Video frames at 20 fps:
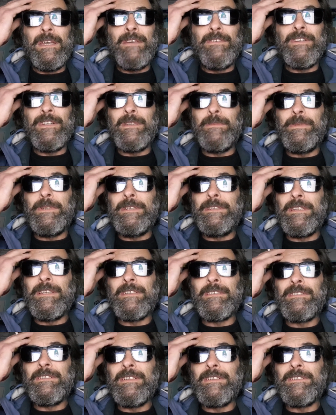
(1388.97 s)
If anybody
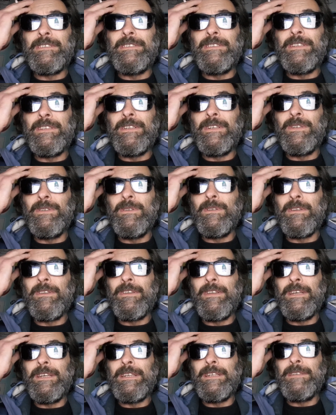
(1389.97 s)
does listen to the whole
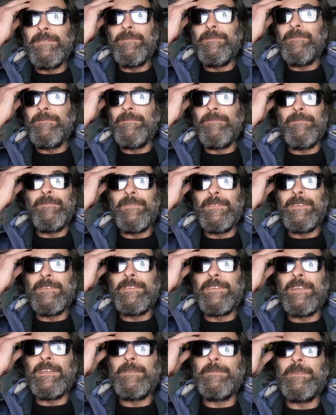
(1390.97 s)
thing,
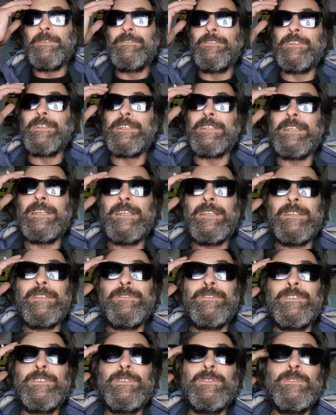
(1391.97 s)
take my fucking hat
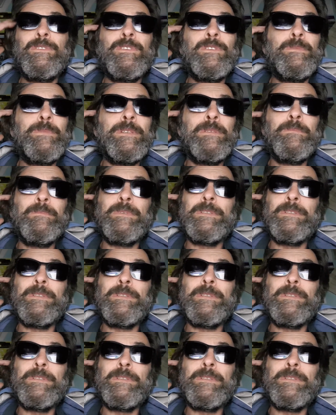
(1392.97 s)
off to you, do you know what I mean?